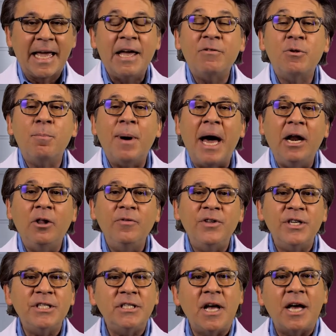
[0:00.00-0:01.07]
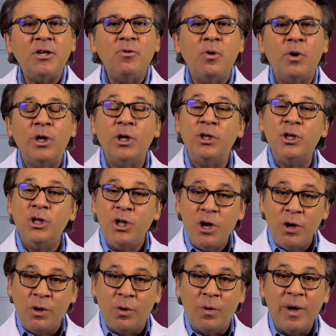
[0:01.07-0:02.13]
If the bottle of testosterone is
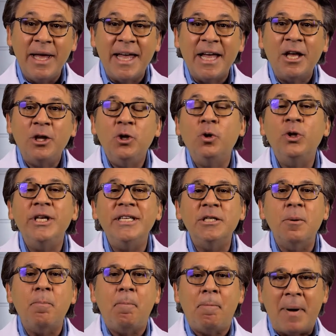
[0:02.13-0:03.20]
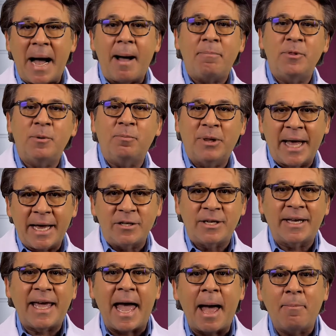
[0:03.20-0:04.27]
new, you'll need to pop the
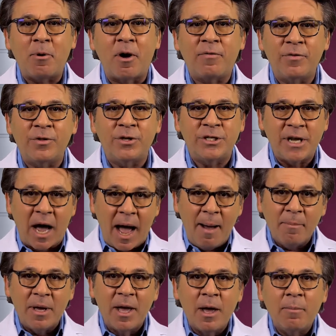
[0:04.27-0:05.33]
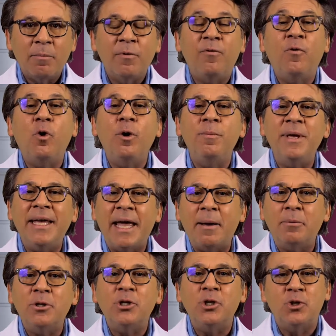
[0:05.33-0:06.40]
plastic cap off of the top before being
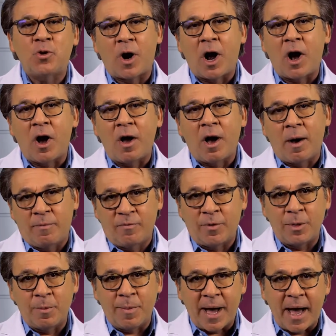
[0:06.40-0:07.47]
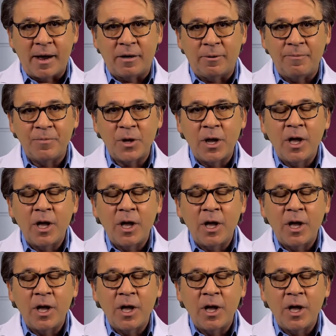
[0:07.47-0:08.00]
able to draw up from the bottle.